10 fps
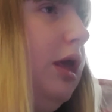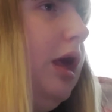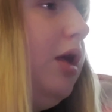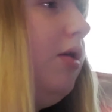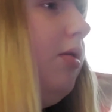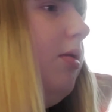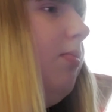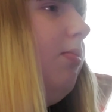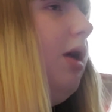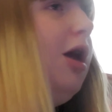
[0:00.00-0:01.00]
yeah.
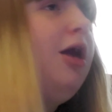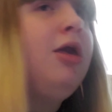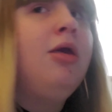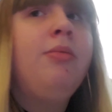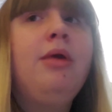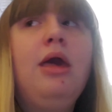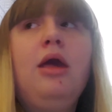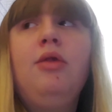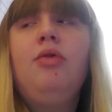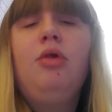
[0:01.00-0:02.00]
But I am
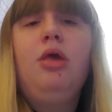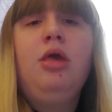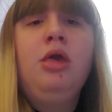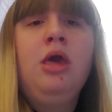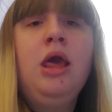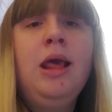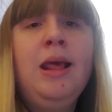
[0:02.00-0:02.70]
actually.